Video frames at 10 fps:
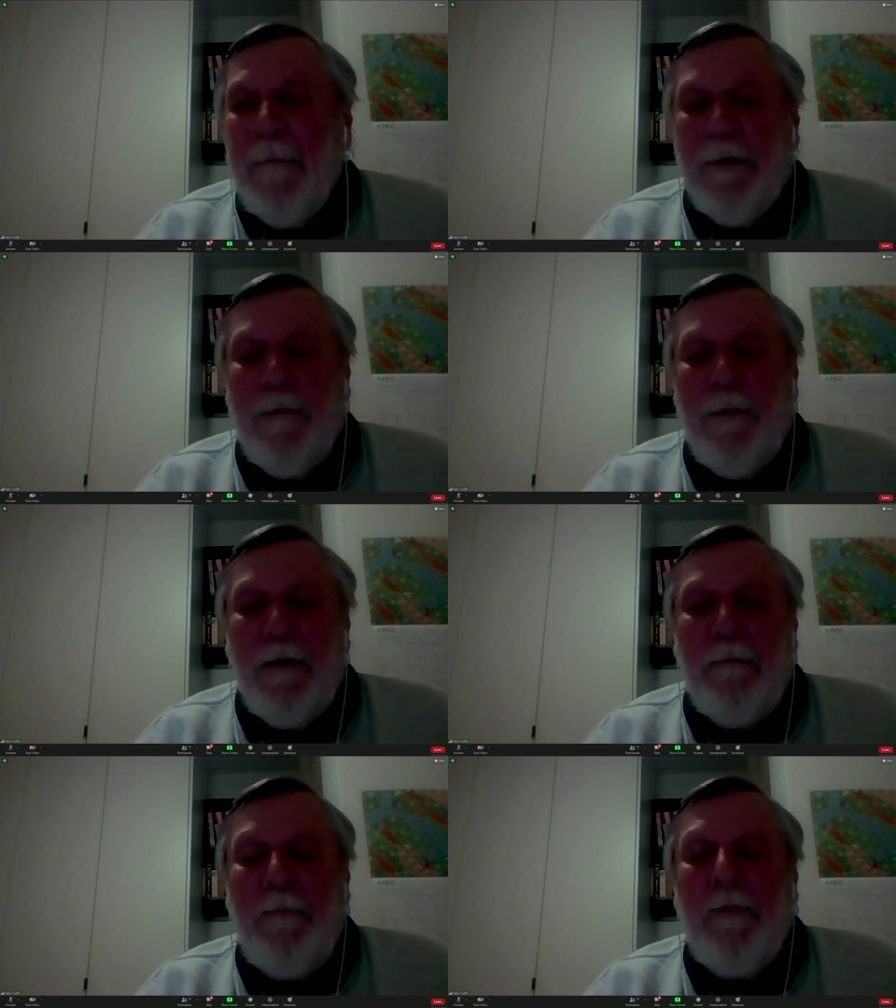promote
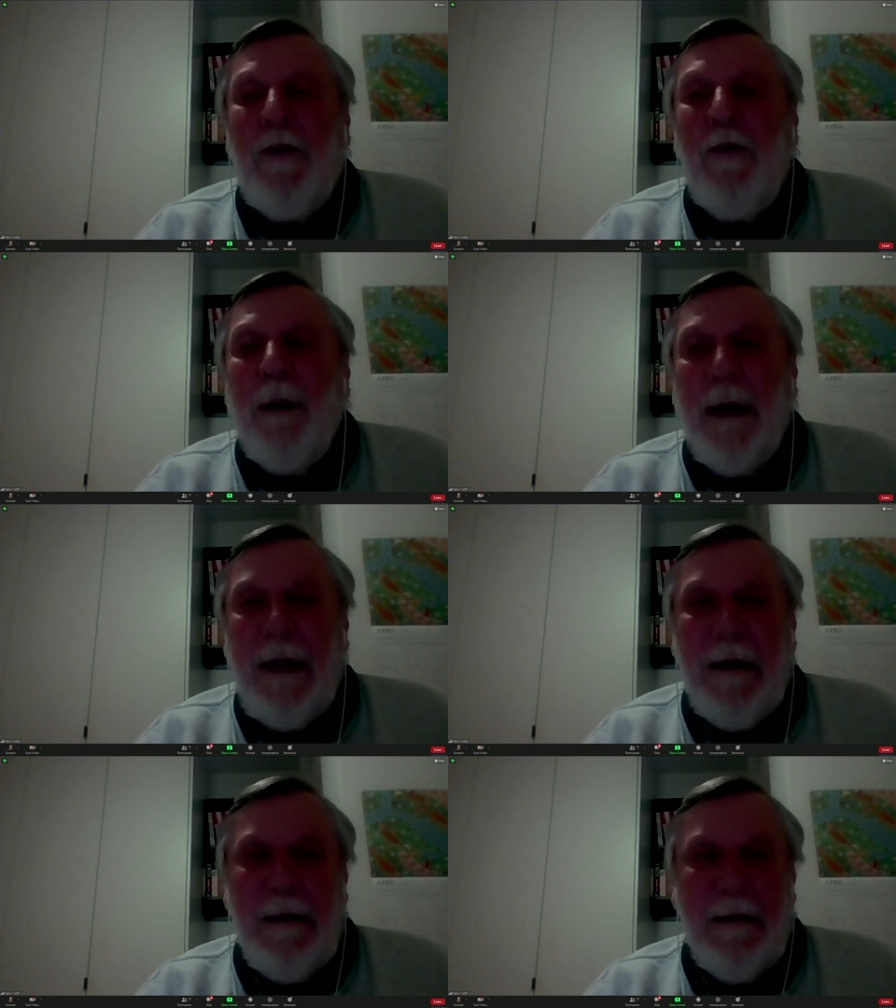
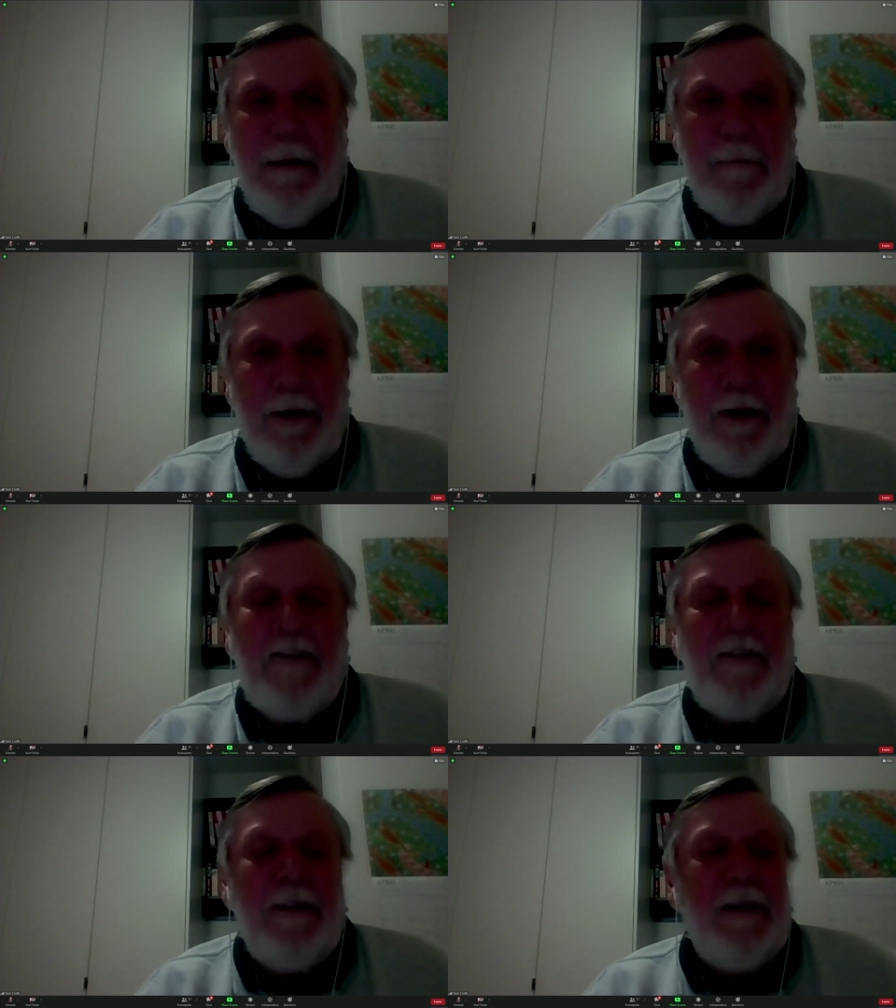humane
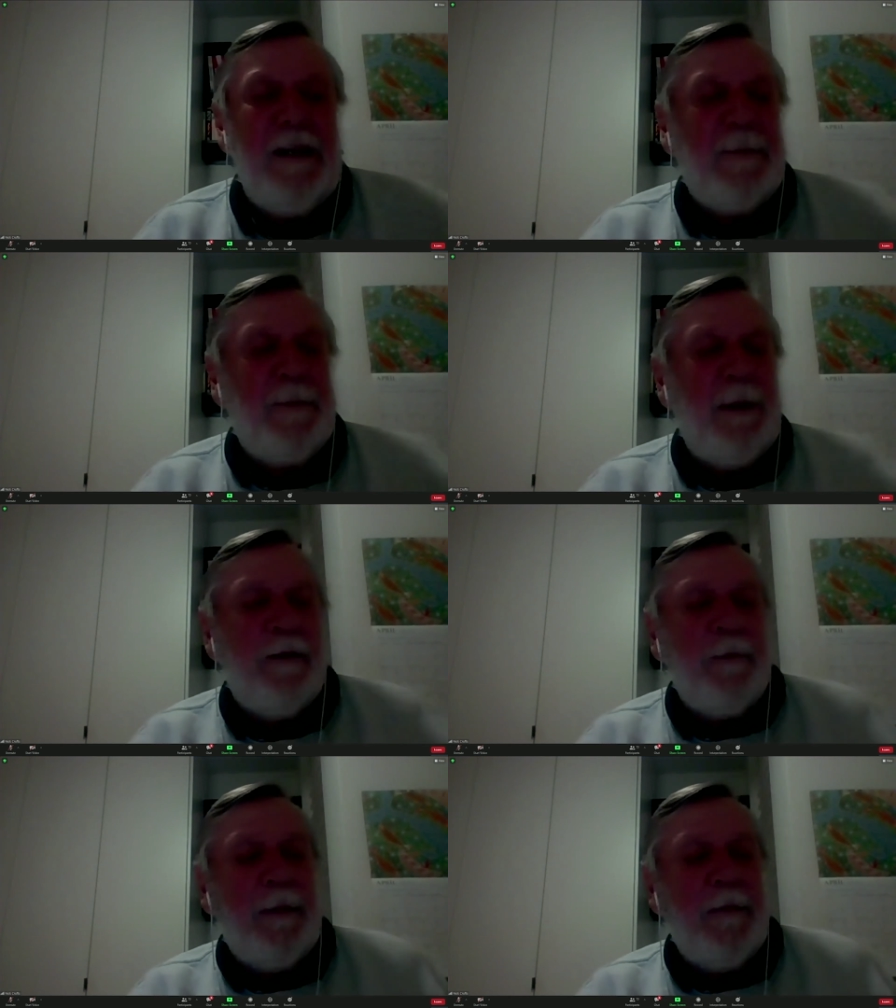policing as
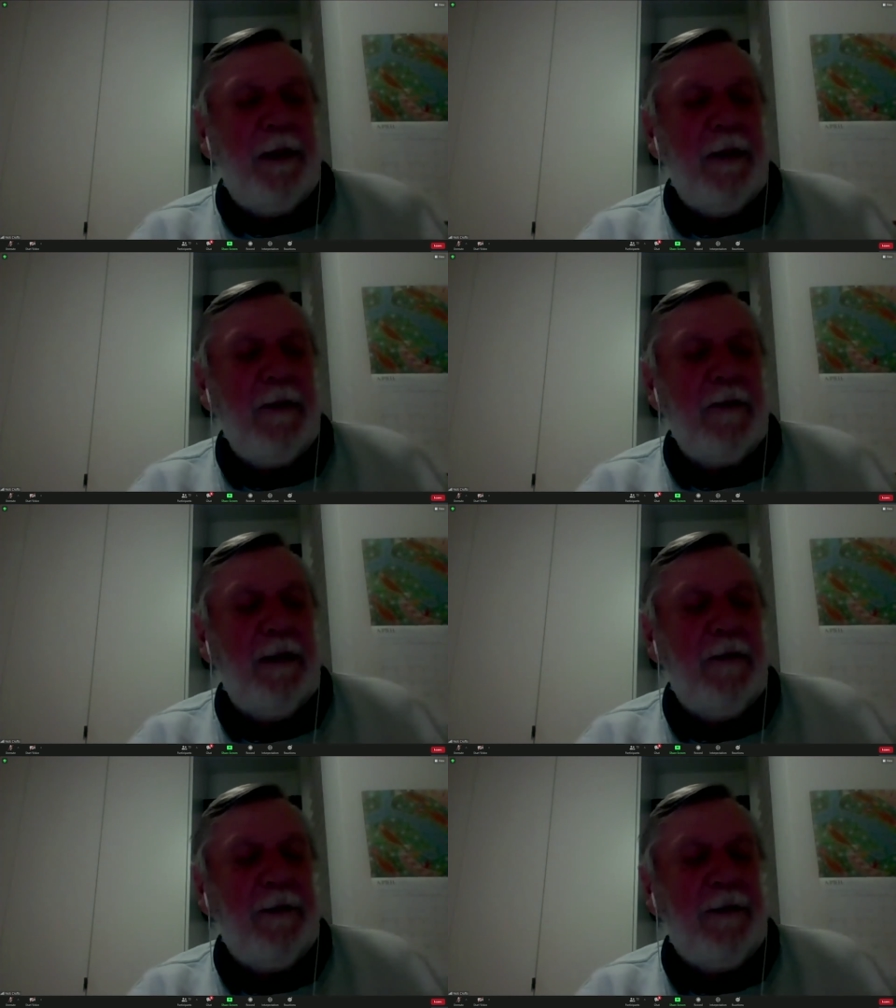public public health
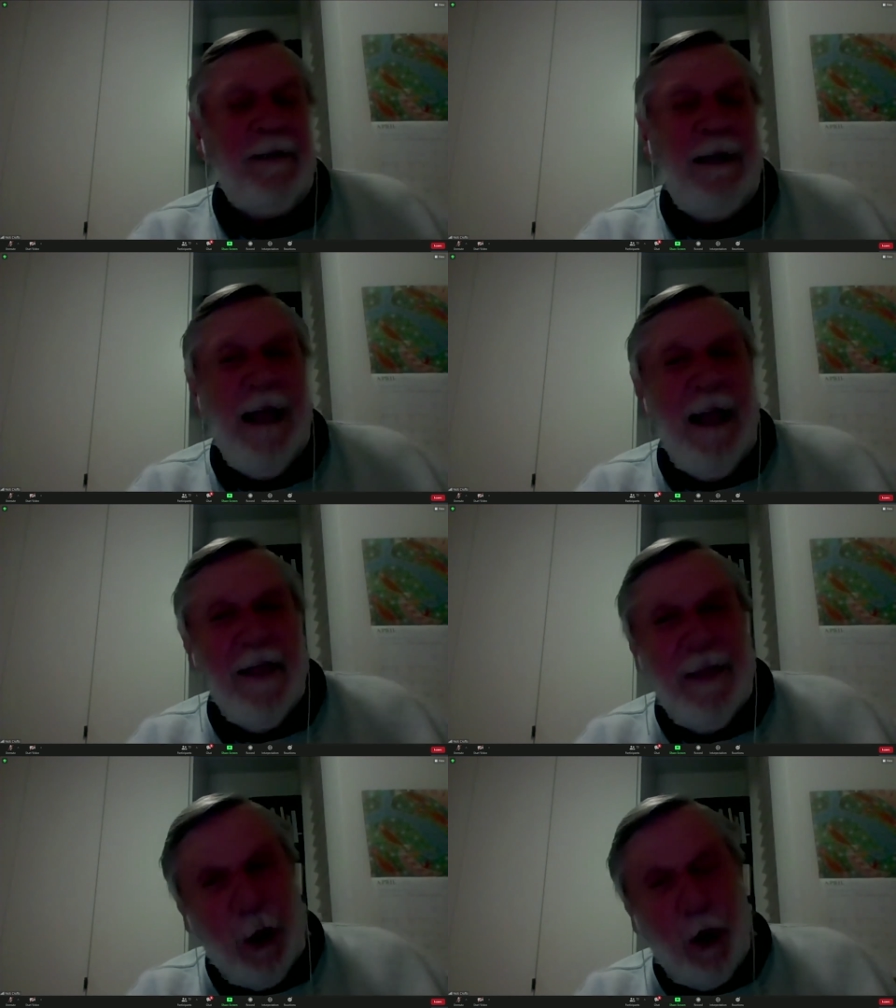effort.
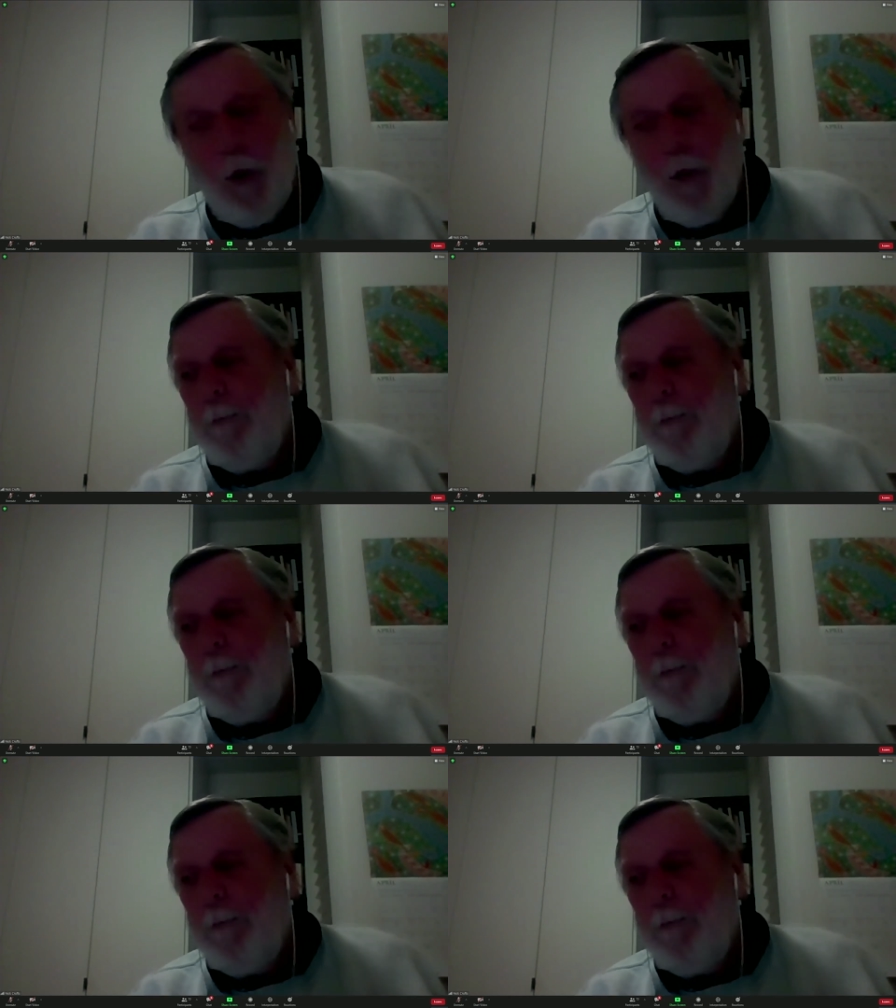Thank you.